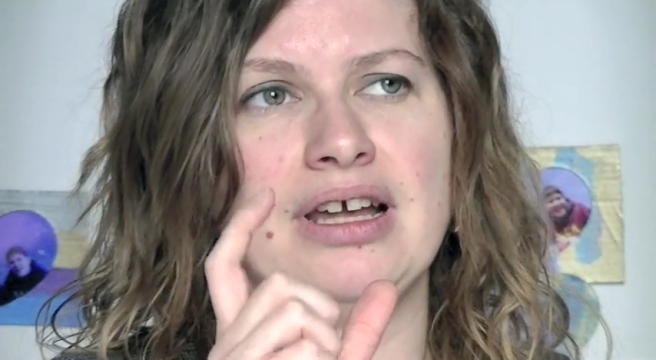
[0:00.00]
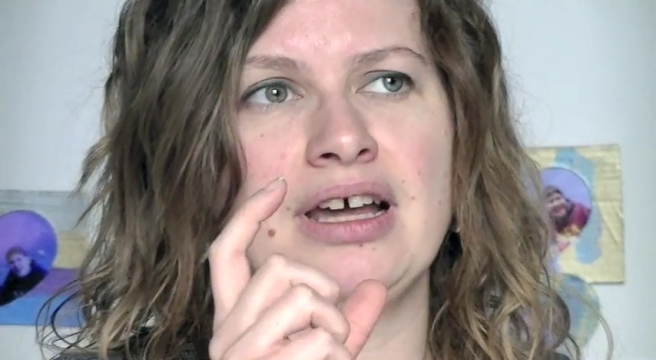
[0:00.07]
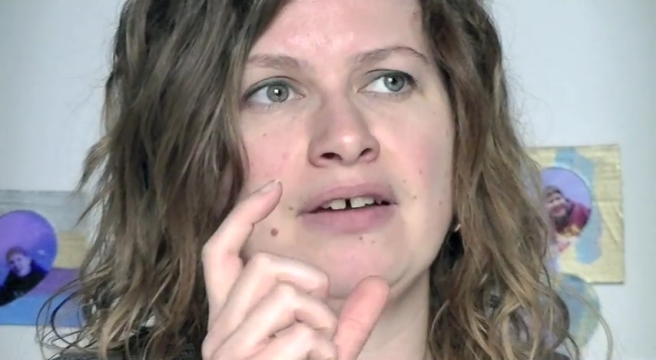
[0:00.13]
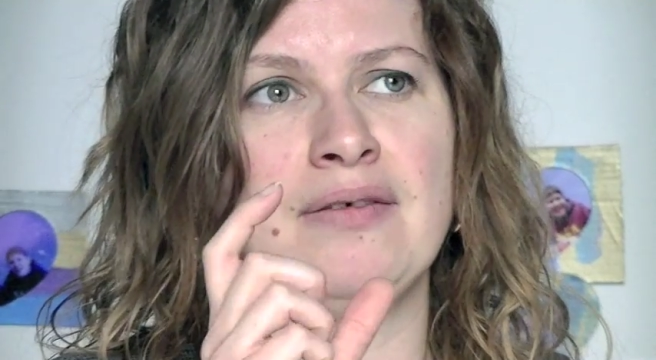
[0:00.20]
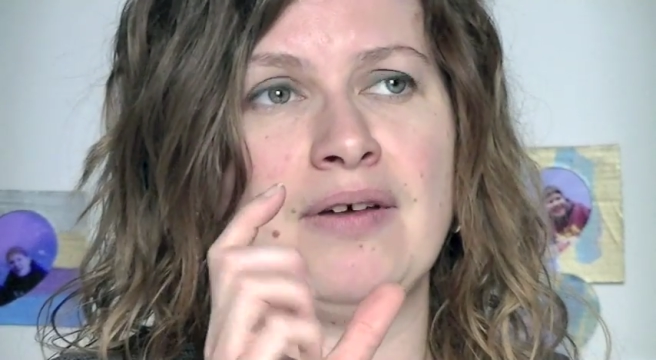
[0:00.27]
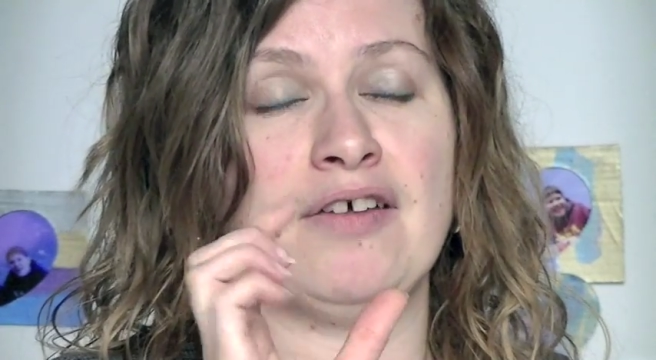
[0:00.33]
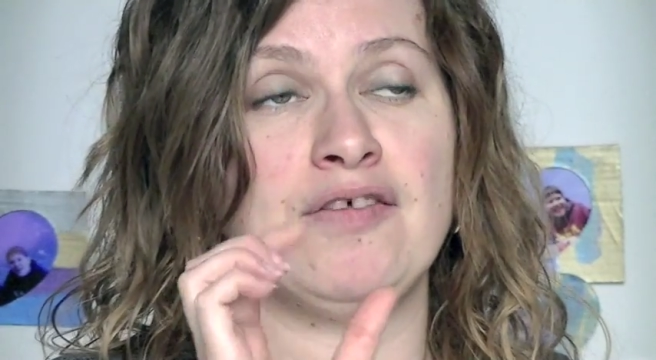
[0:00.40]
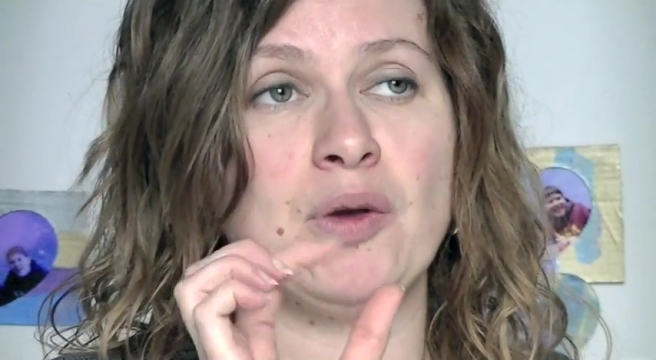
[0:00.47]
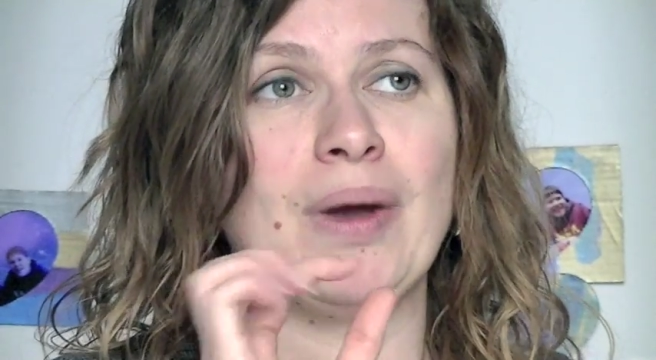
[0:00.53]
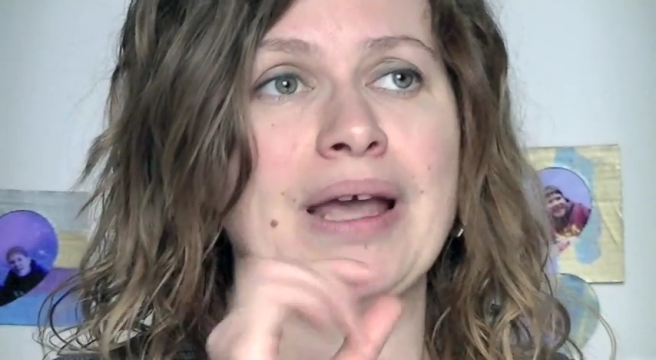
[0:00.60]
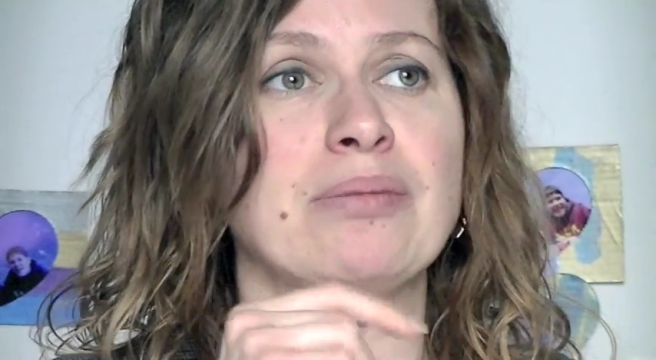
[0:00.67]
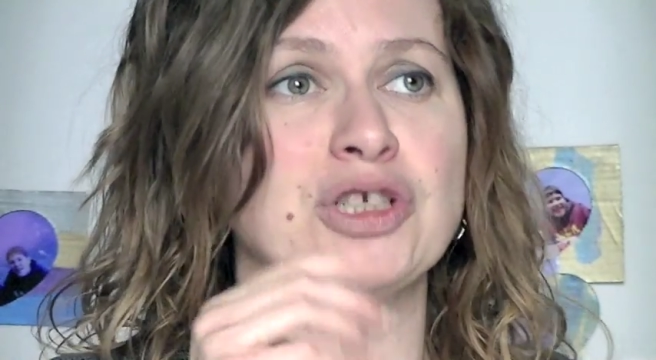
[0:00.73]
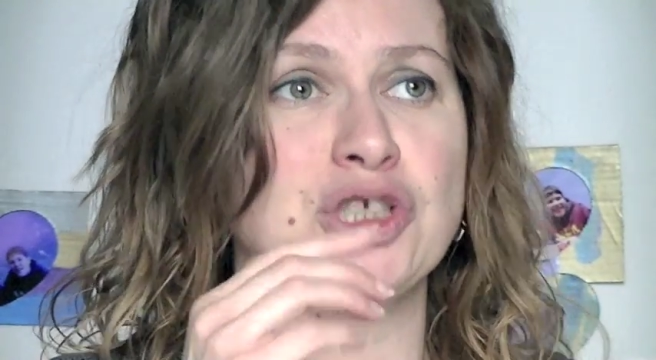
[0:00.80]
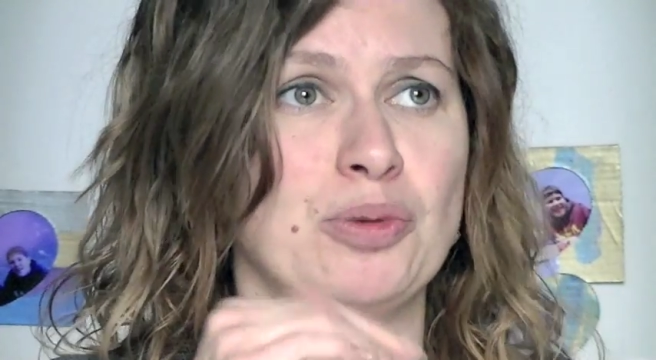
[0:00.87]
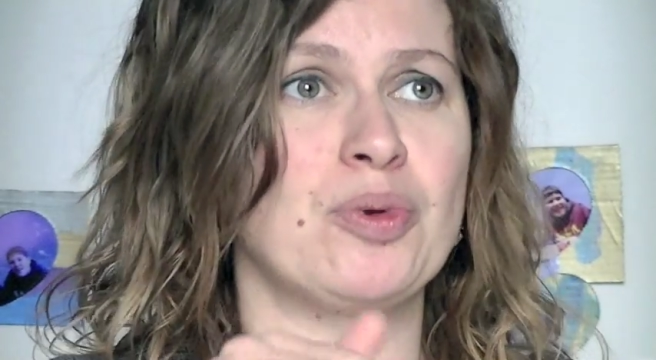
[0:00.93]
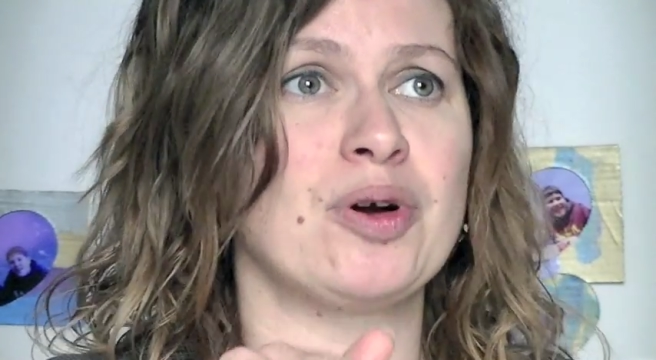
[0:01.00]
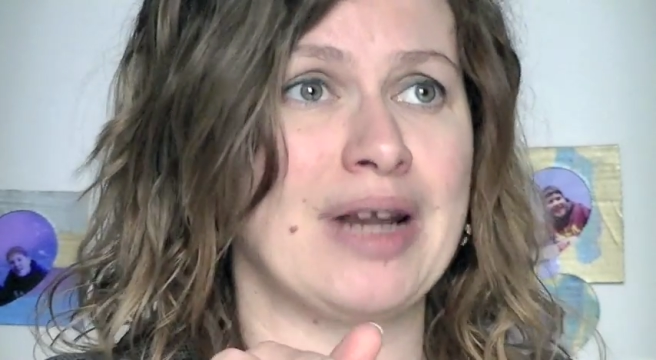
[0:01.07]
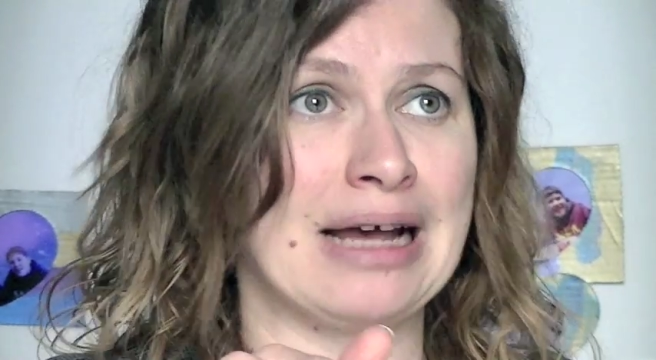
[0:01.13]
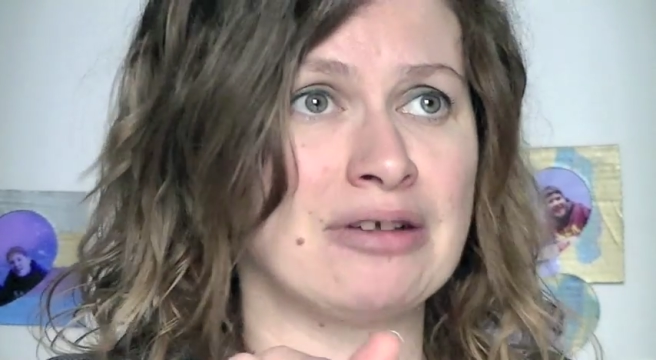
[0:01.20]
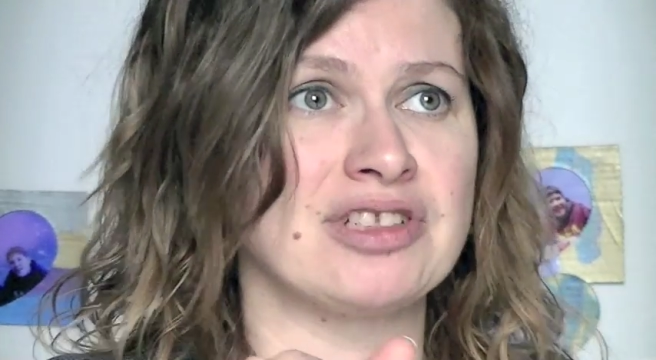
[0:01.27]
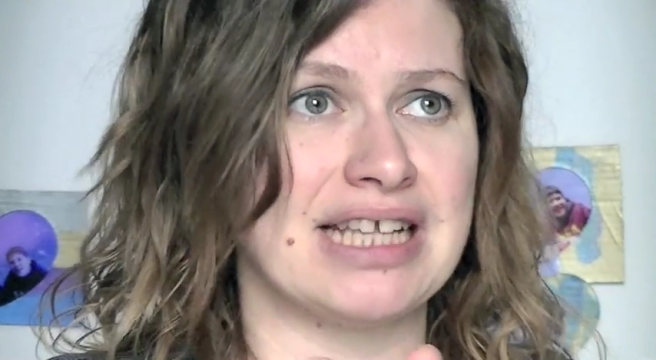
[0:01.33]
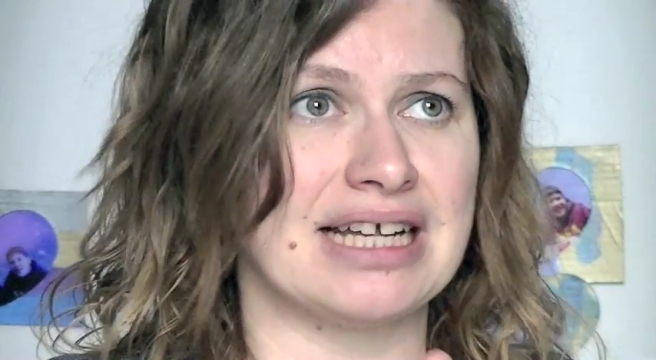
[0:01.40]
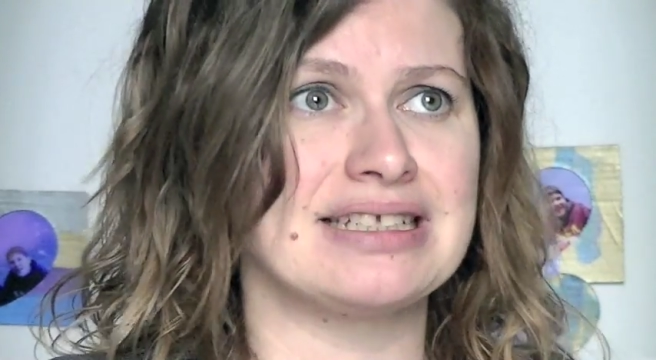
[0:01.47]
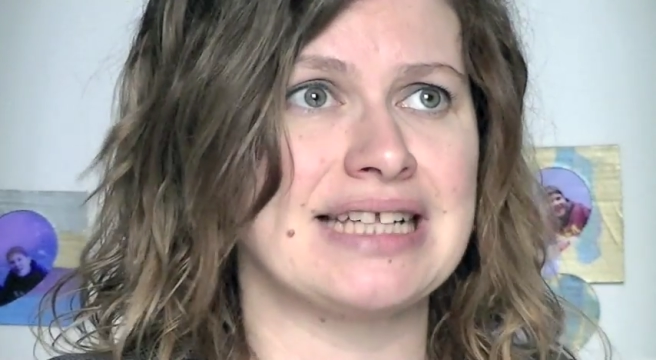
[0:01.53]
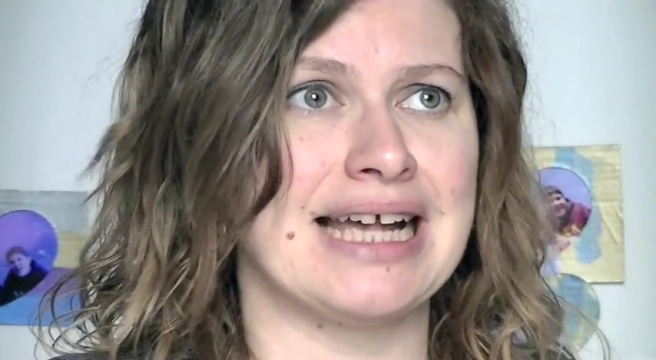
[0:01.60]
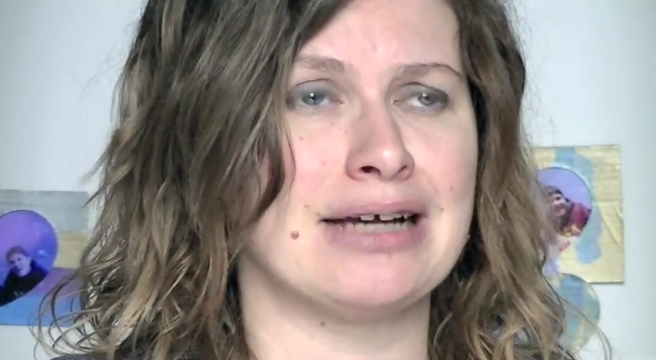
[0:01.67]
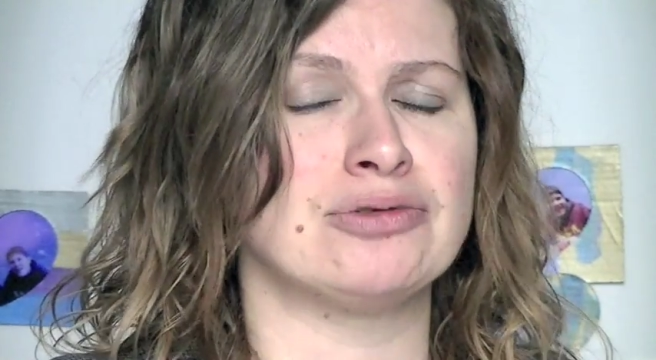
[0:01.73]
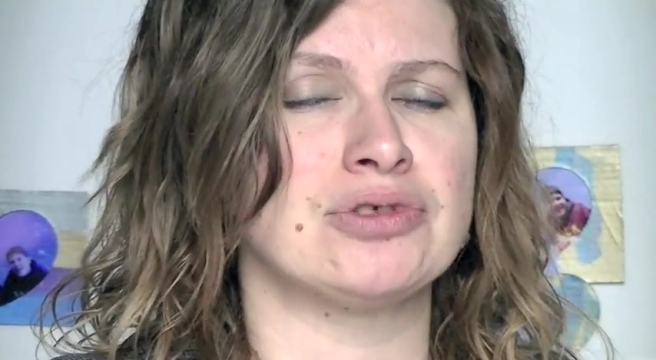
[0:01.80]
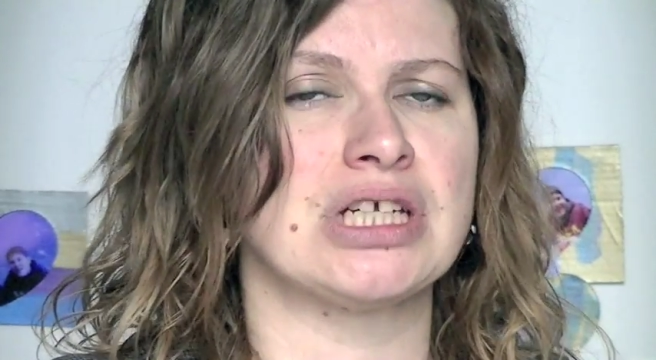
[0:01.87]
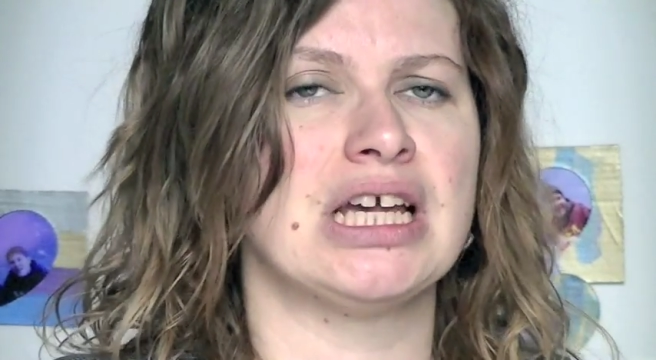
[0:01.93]
of the way in which you pronounce that
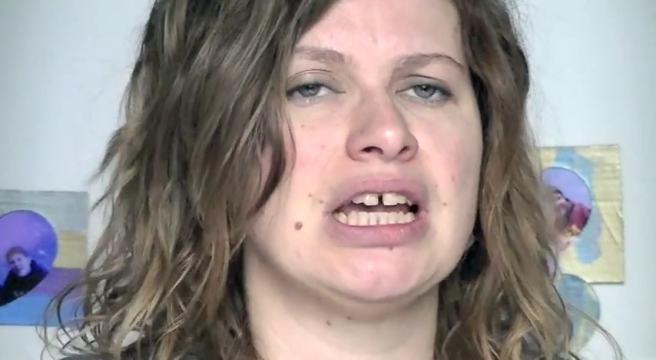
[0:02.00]
sound.